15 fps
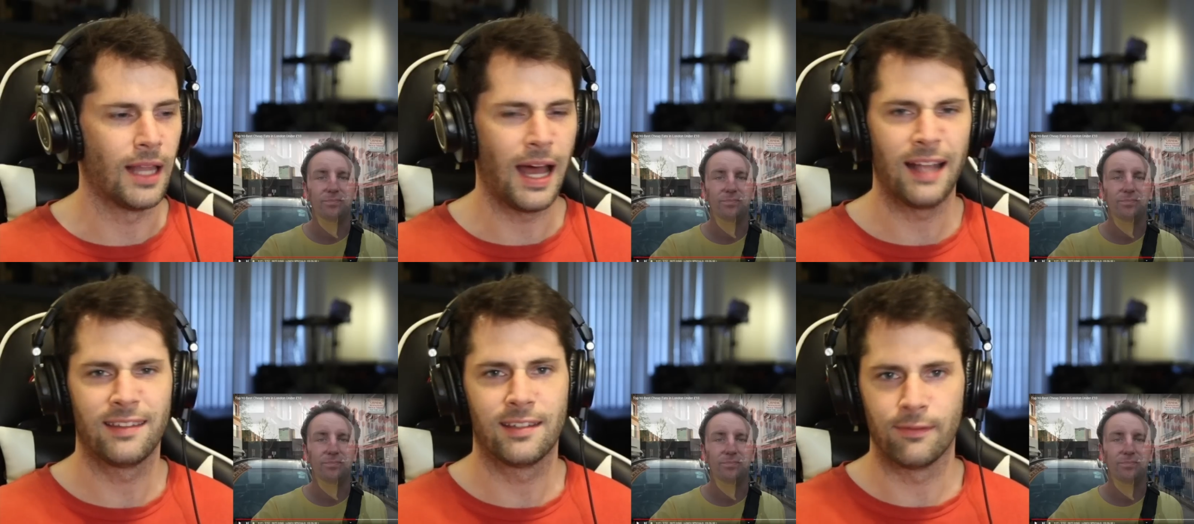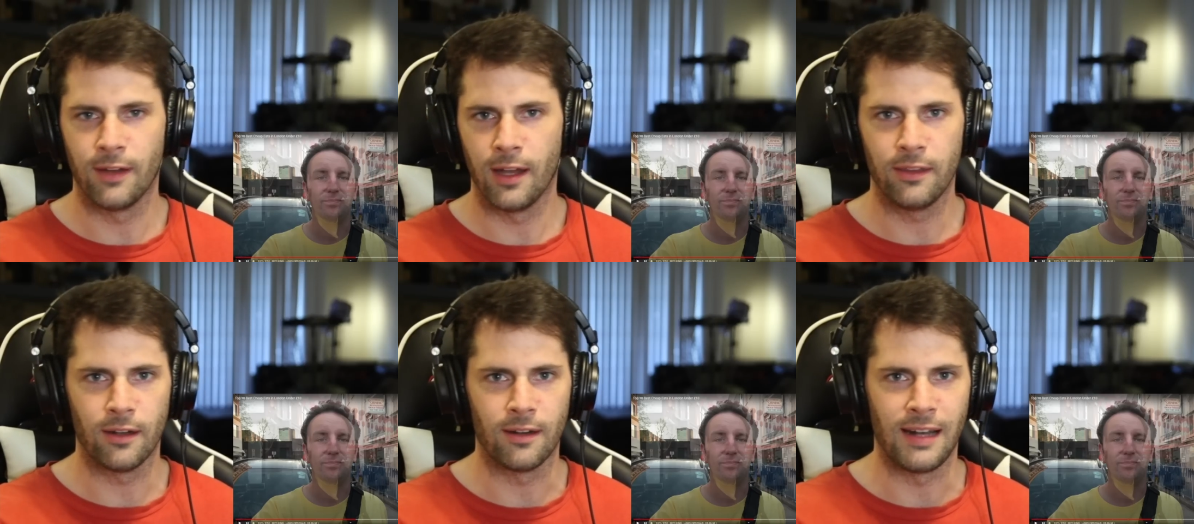Speaker 1: lots of
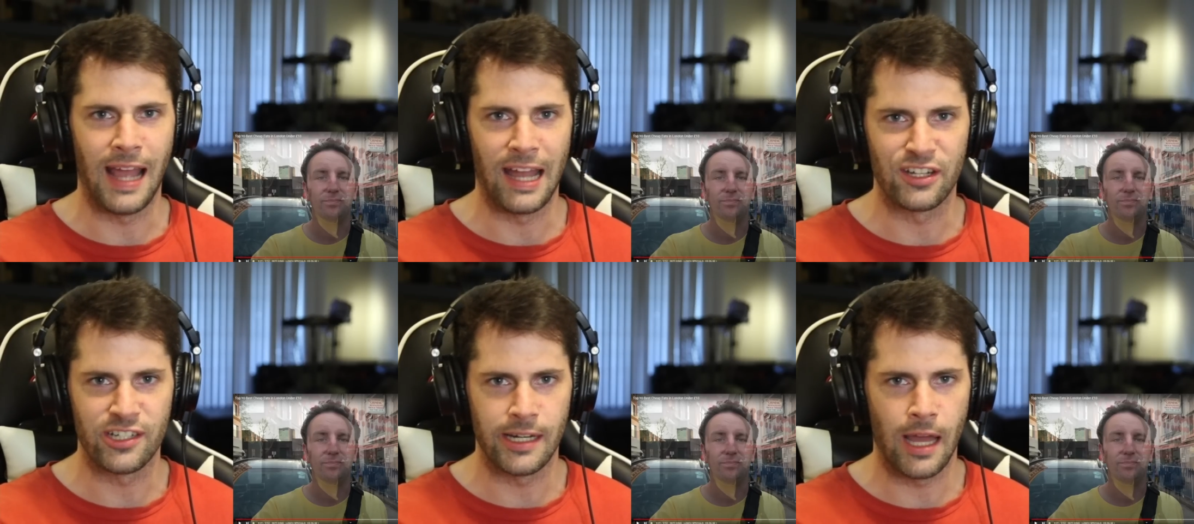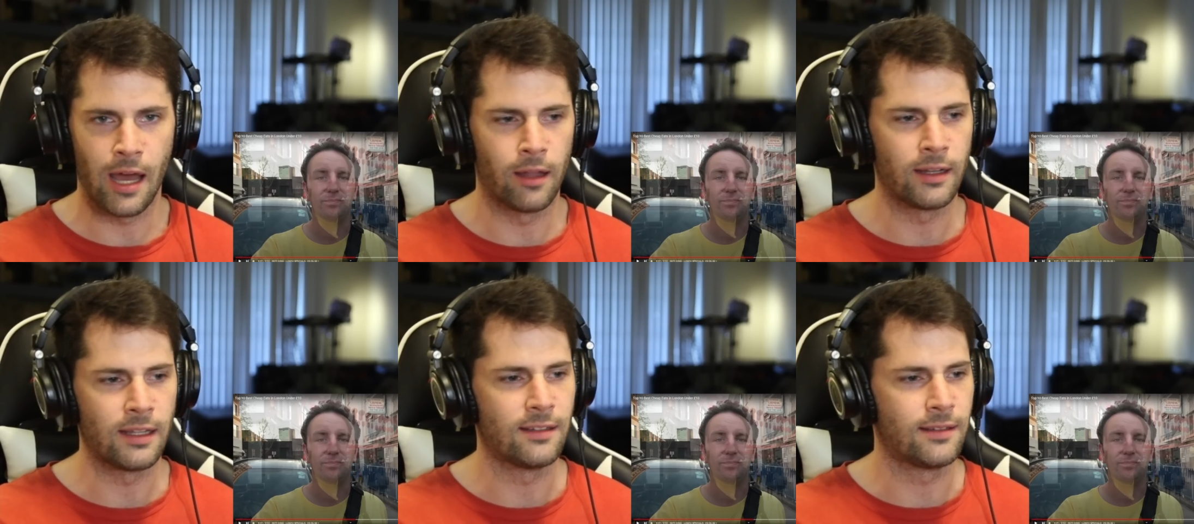other
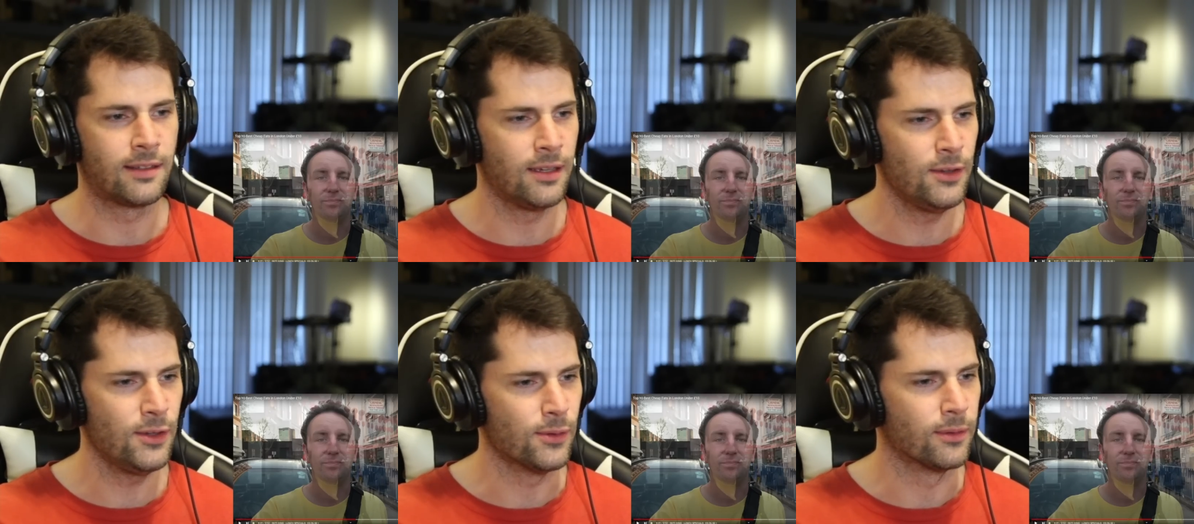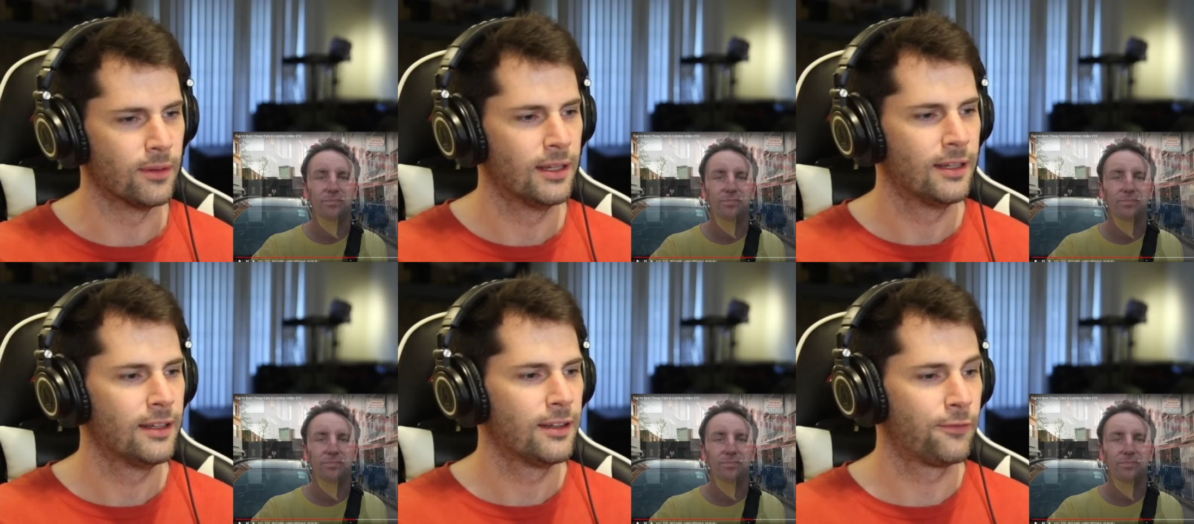nationalities too,
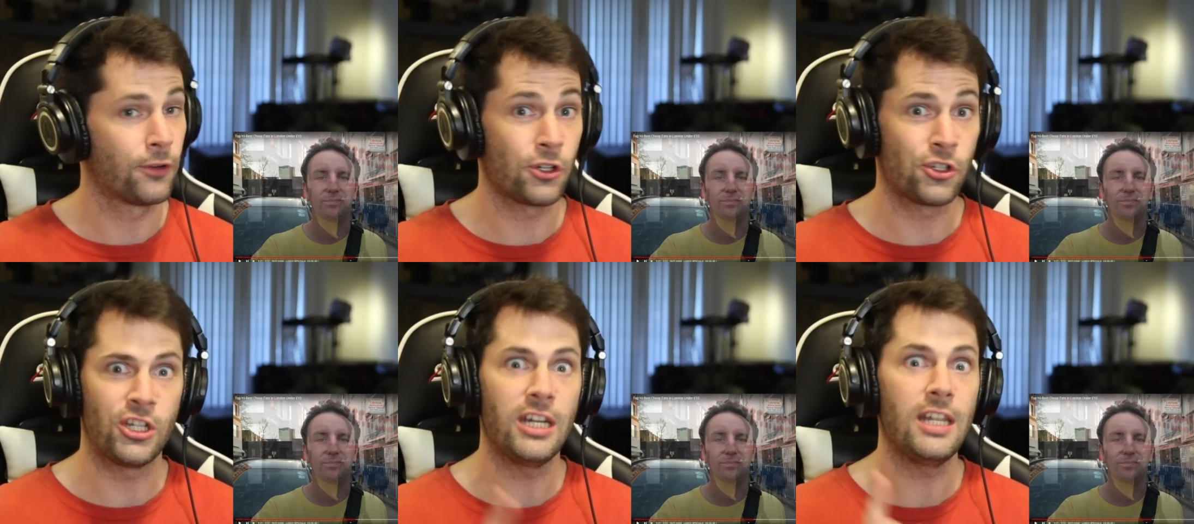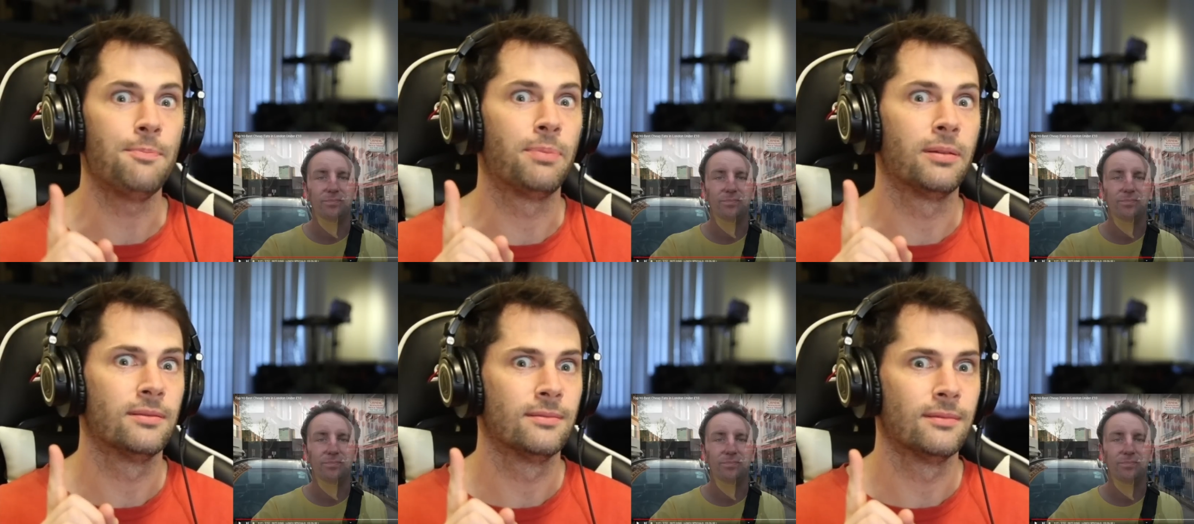for cheap
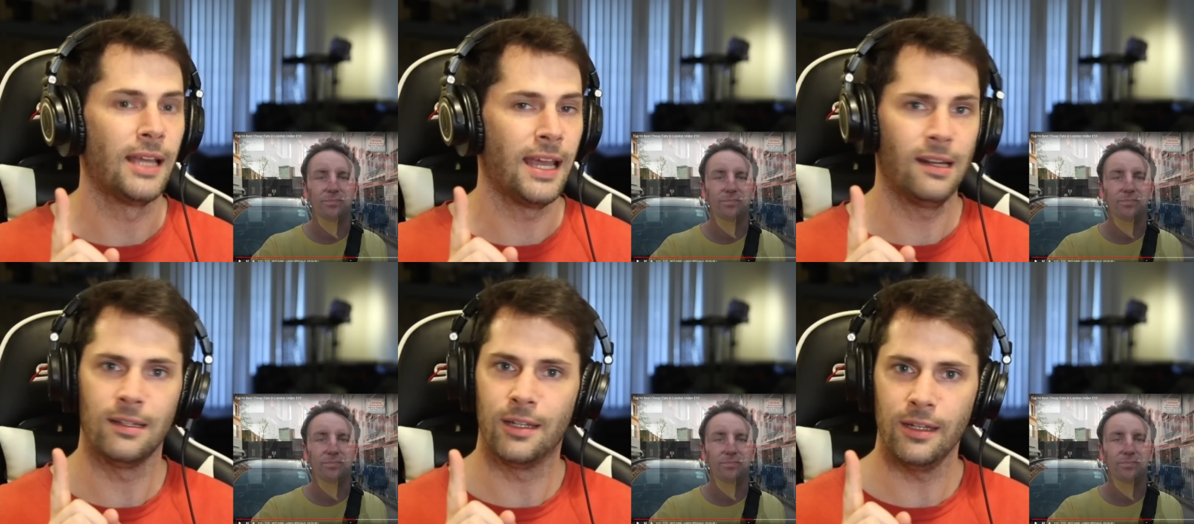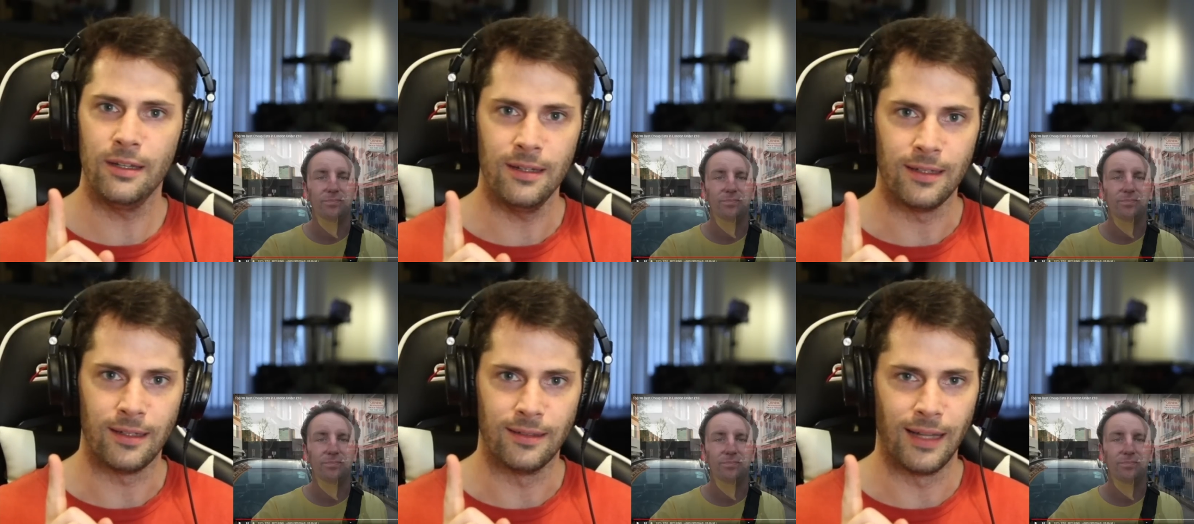and good